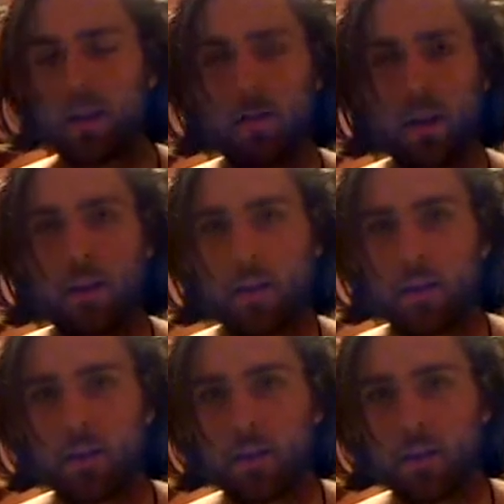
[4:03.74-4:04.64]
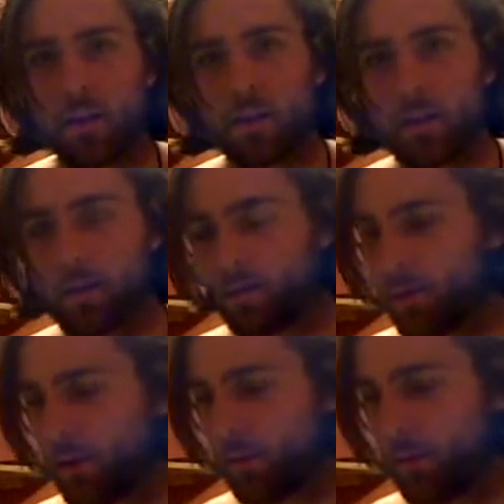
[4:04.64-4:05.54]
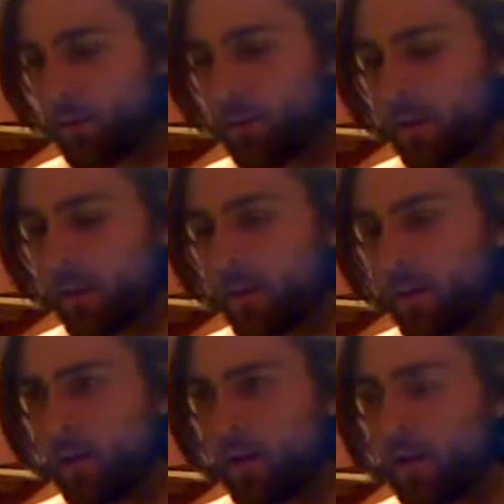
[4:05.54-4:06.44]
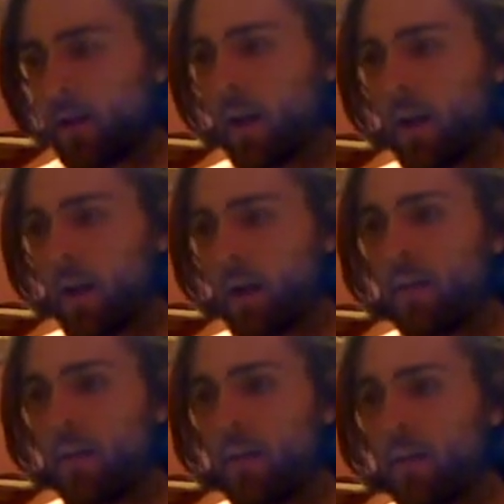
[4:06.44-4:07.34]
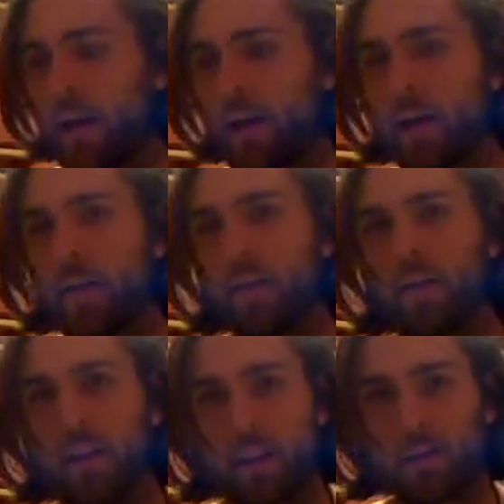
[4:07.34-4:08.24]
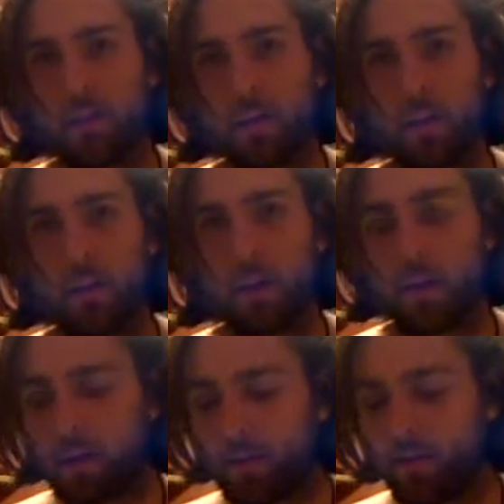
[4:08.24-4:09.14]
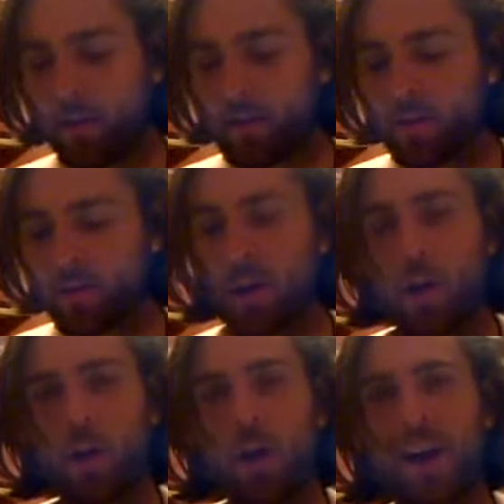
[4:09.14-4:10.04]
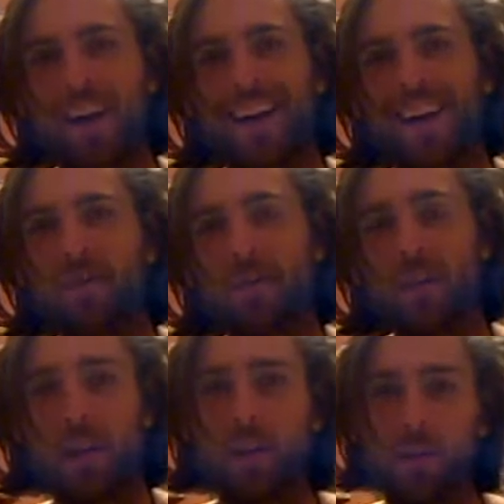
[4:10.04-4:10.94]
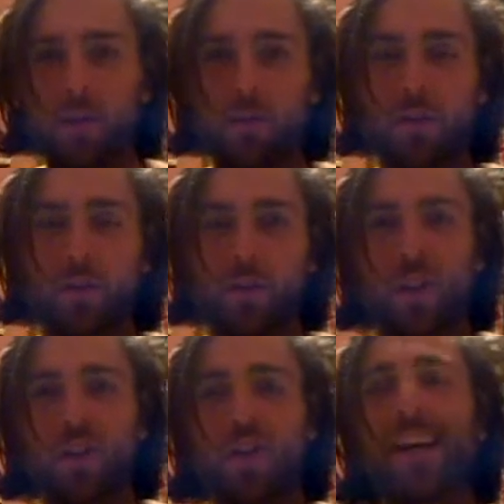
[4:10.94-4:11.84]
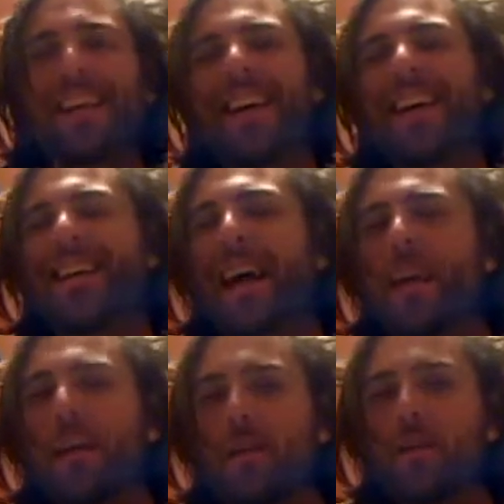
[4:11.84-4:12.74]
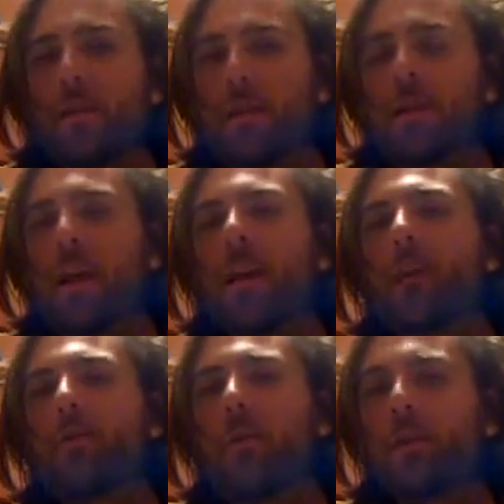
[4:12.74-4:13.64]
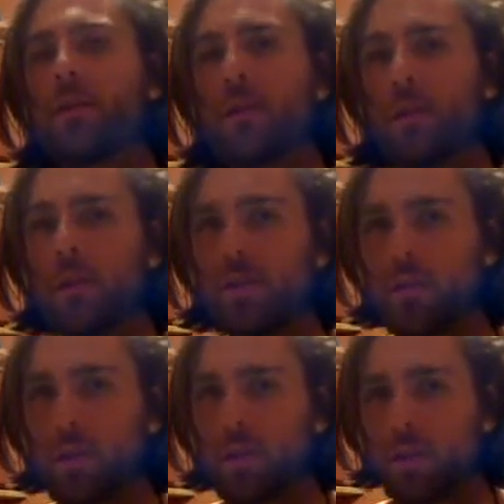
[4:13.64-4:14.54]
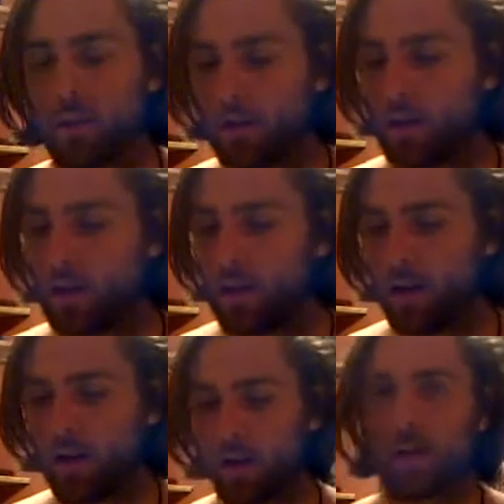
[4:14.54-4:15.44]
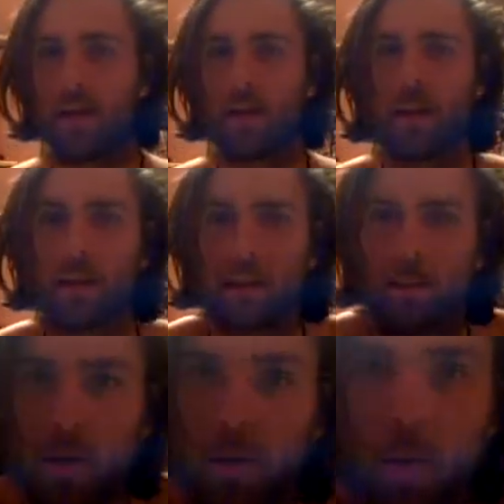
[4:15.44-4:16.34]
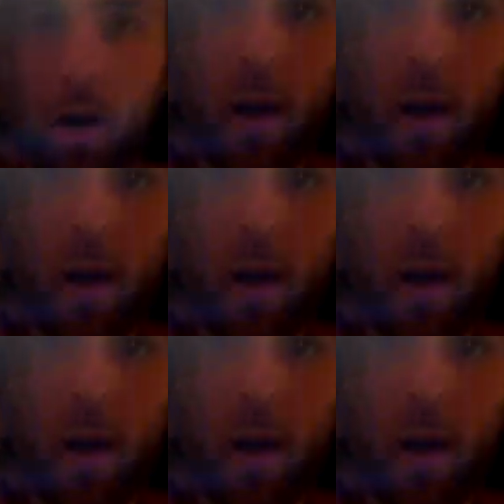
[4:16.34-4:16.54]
that made things simpler. And that the electric and magnetic fields are at 180 degrees to each other, not 90 degrees. 90 degrees is the illusion. I can explain